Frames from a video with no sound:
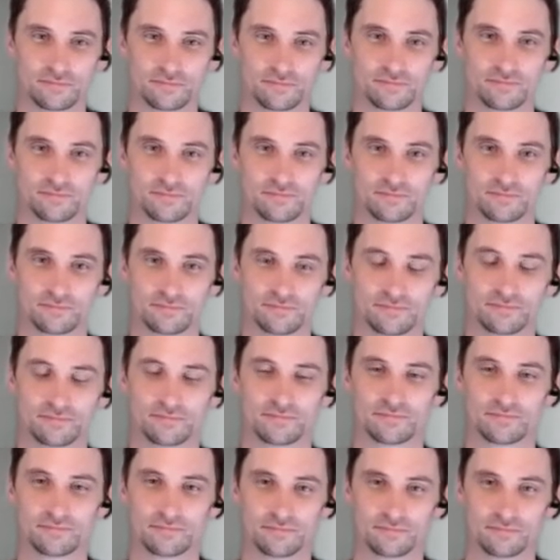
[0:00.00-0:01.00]

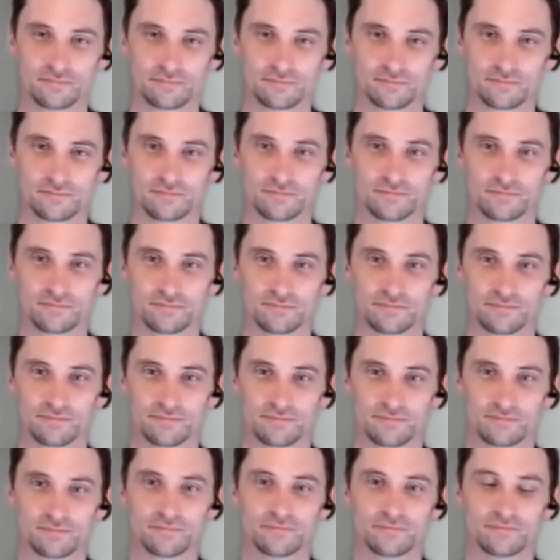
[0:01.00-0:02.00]

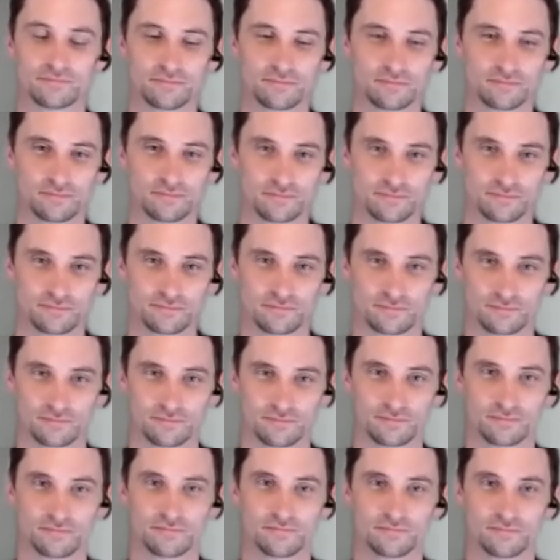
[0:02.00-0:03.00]

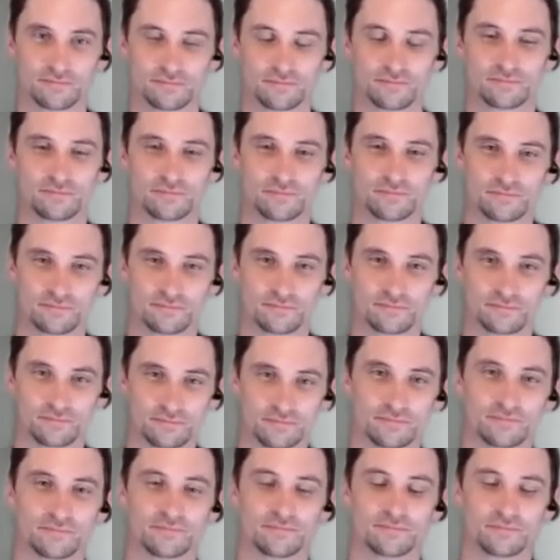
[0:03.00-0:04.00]

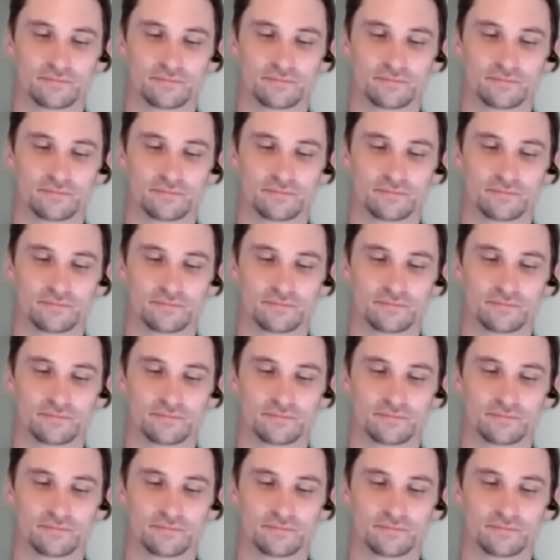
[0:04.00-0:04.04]
This person isn't speaking.